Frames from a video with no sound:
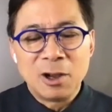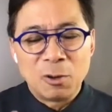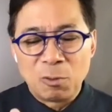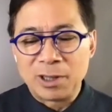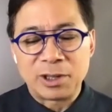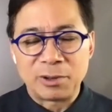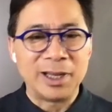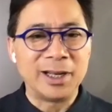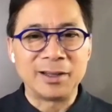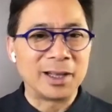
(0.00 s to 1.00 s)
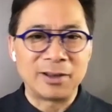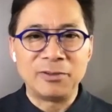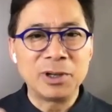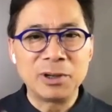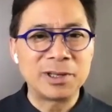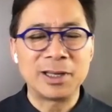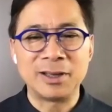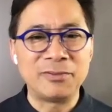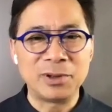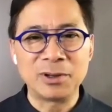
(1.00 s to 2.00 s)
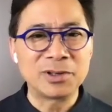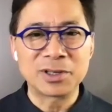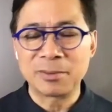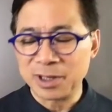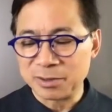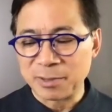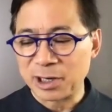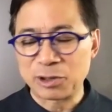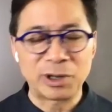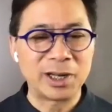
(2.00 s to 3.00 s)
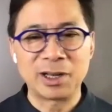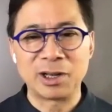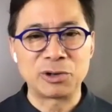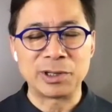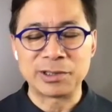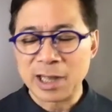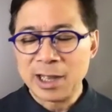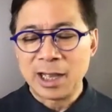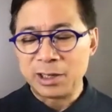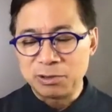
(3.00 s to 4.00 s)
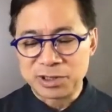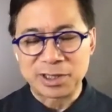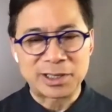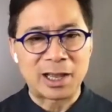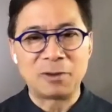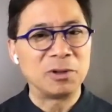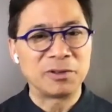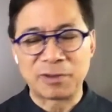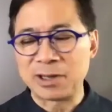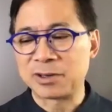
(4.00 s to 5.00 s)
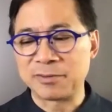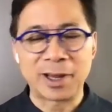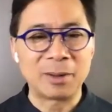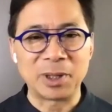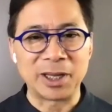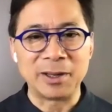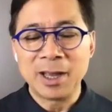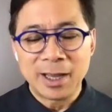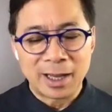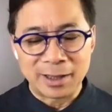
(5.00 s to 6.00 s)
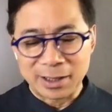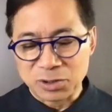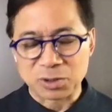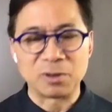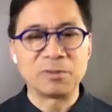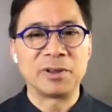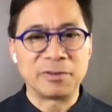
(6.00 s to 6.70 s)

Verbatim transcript: what they're eating like if you go to if you go to some of these mediterranean countries and you sit down with friends and family and they serve the